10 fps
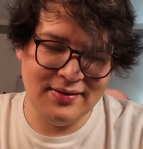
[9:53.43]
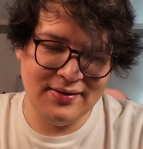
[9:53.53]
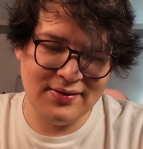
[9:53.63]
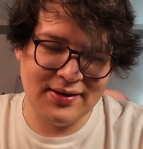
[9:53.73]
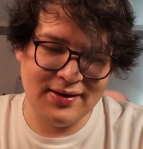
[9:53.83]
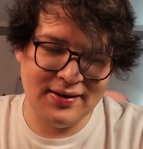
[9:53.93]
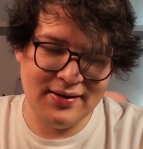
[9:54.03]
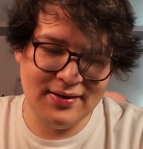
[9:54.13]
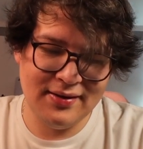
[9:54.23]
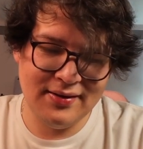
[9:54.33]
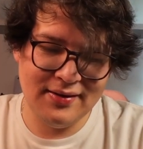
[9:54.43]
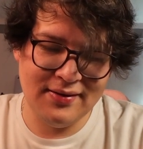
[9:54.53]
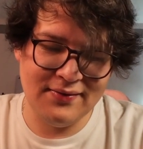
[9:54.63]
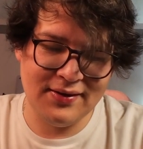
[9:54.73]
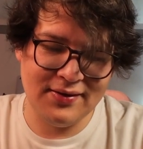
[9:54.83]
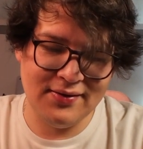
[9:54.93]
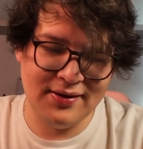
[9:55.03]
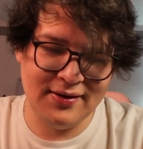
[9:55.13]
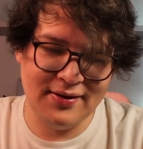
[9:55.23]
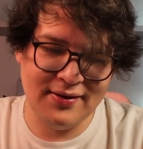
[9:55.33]
Okay, if I go
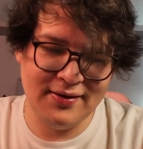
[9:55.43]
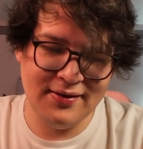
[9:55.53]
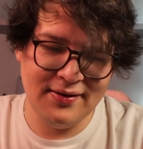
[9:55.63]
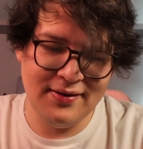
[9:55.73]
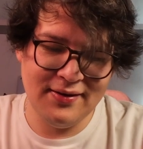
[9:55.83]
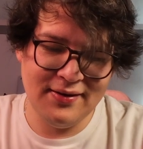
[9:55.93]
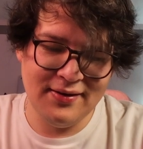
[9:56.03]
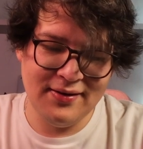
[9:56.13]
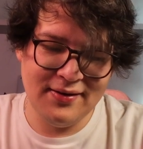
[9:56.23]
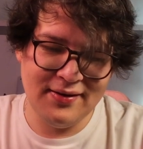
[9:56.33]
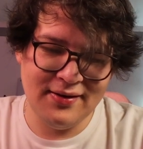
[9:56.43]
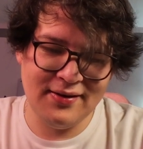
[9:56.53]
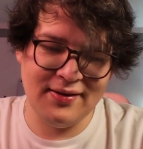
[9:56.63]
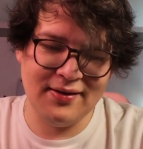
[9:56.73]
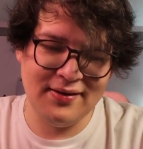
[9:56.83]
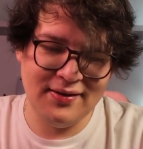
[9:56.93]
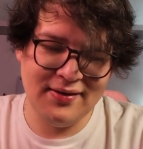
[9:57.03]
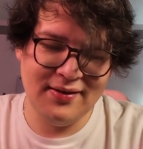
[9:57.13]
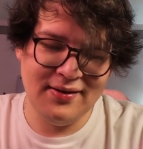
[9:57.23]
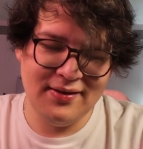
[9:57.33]
here, I
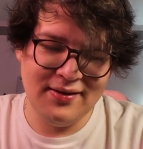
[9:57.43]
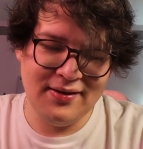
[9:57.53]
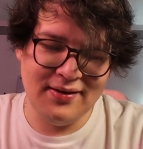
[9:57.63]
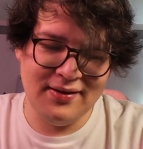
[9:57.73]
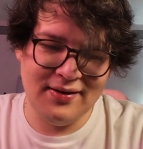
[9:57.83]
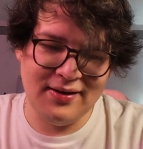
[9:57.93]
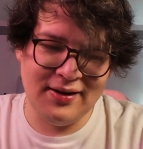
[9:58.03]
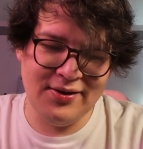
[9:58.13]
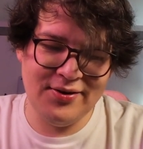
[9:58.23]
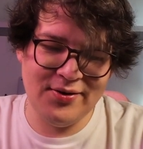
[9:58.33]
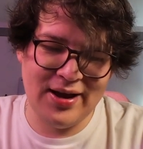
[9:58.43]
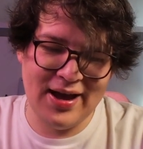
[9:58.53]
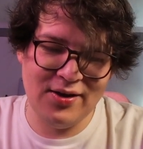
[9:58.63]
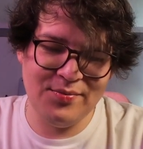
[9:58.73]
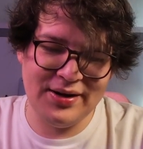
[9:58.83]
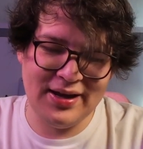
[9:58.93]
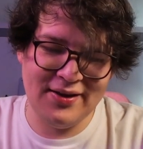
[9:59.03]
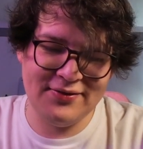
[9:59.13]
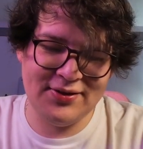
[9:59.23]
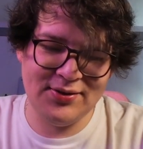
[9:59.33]
don't know how, but I
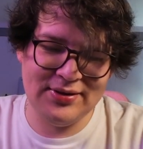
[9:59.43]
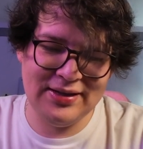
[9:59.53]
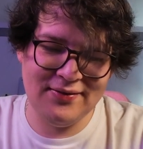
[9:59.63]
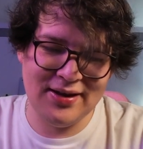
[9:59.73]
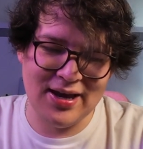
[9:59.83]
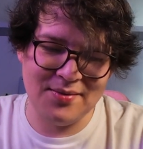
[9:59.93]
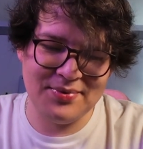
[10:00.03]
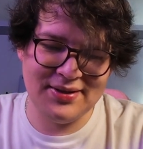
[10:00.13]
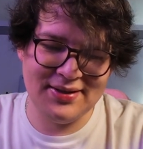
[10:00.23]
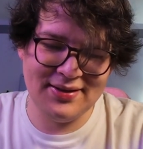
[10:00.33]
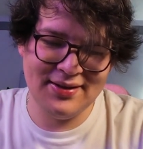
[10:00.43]
have 2 TV apps.